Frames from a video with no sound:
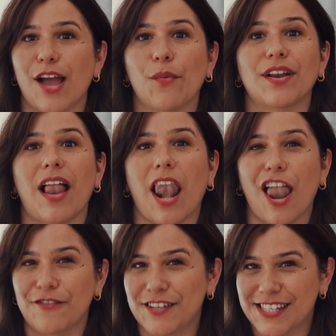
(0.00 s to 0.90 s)
I would
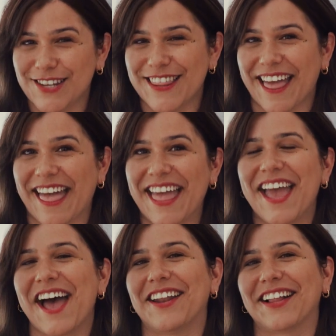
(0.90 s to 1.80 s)
love to see you there,
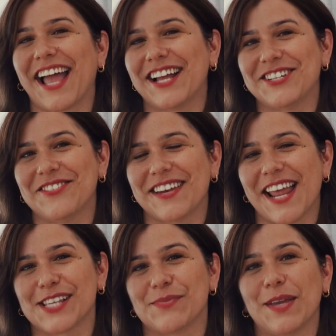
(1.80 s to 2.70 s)
and I'll catch you
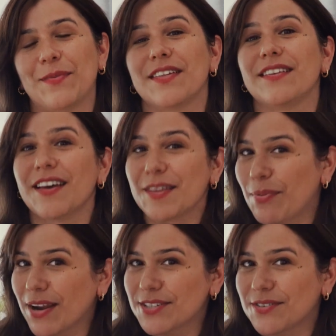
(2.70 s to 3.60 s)
next week with another
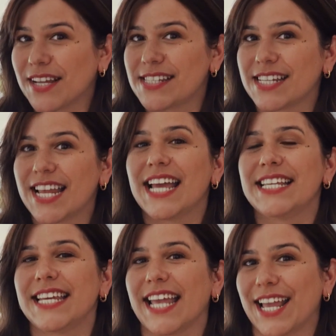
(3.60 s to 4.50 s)
practical lesson
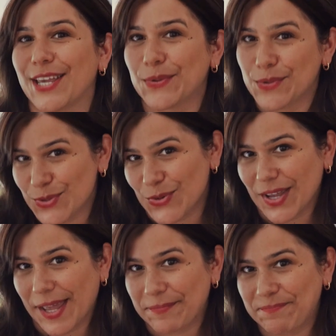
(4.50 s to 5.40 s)
to get you
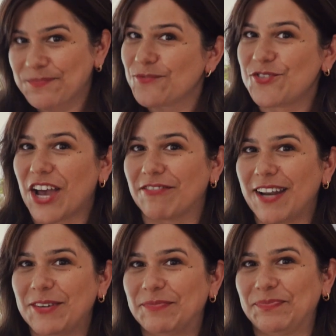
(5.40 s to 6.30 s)
talking. Ciao for
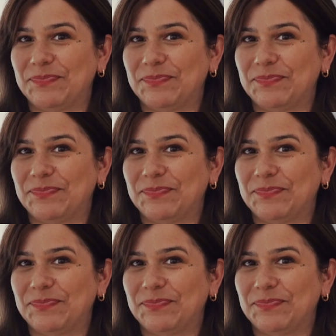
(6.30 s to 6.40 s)
now.